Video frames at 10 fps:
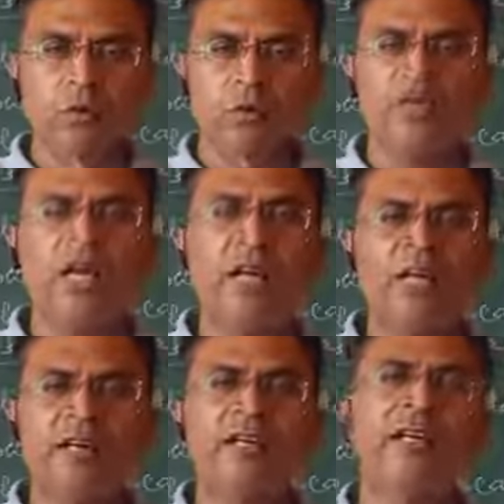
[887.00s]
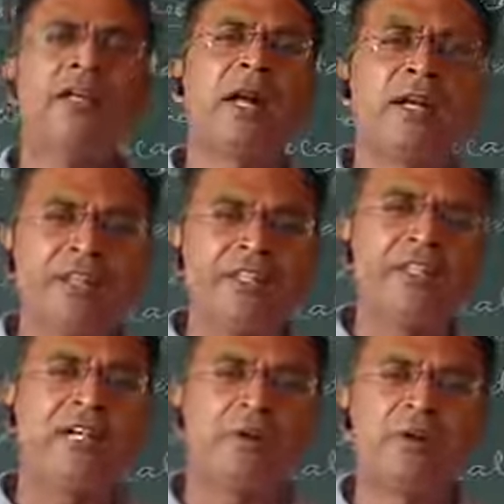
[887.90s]
we have get an
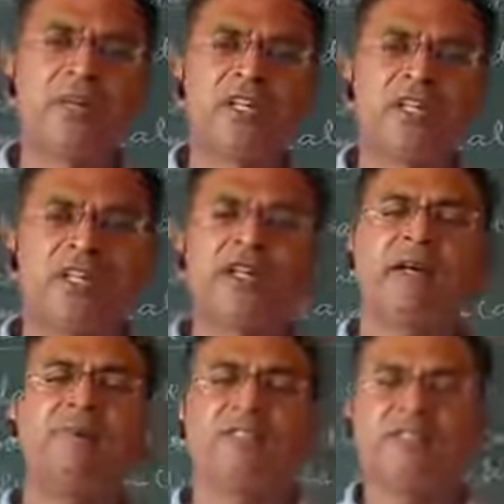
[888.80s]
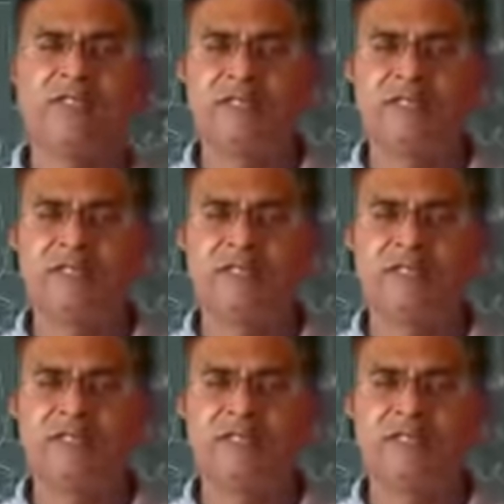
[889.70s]
idea about the database,